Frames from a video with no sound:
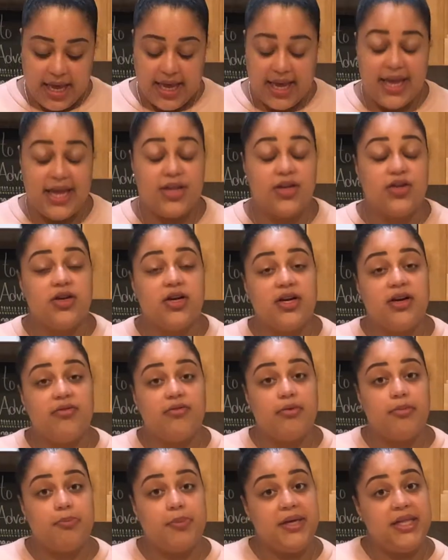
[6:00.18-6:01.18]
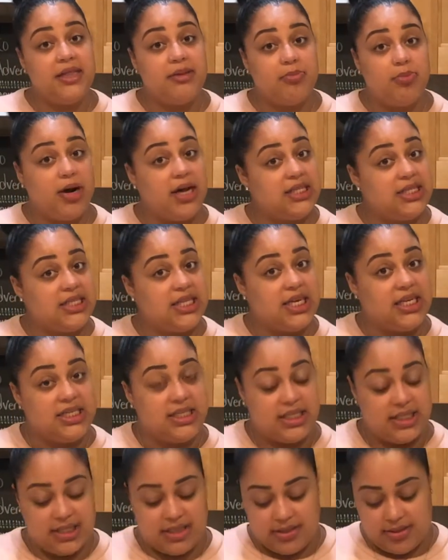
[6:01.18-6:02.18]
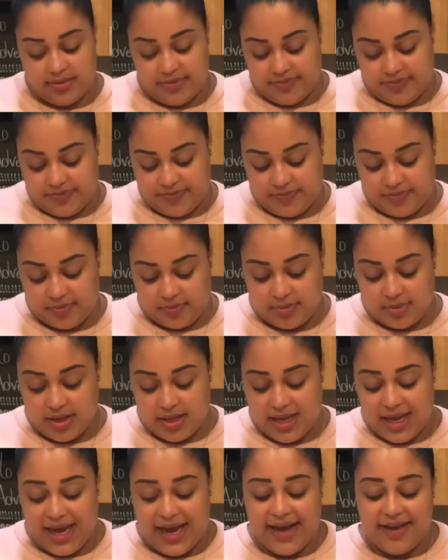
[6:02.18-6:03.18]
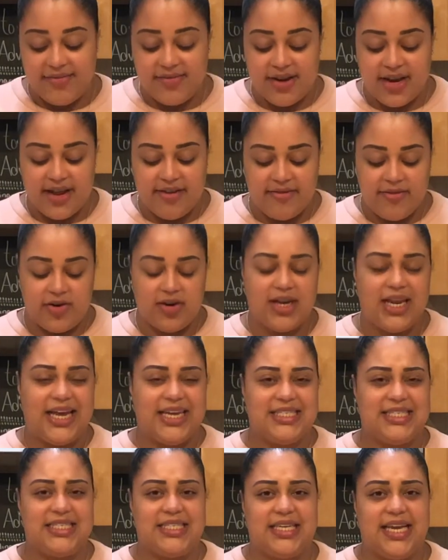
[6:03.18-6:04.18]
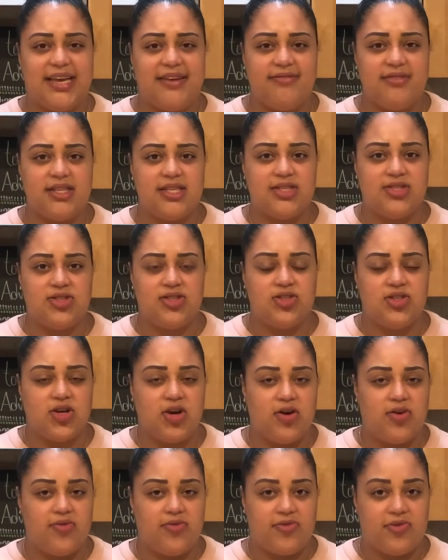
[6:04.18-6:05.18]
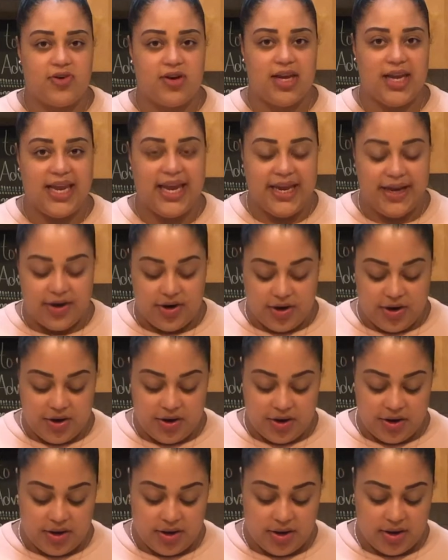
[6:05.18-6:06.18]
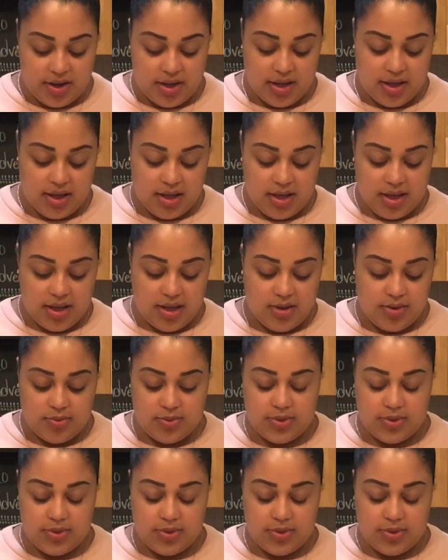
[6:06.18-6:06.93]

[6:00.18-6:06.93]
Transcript: and you're gonna repeat the process. I've never like saved this dough for later. We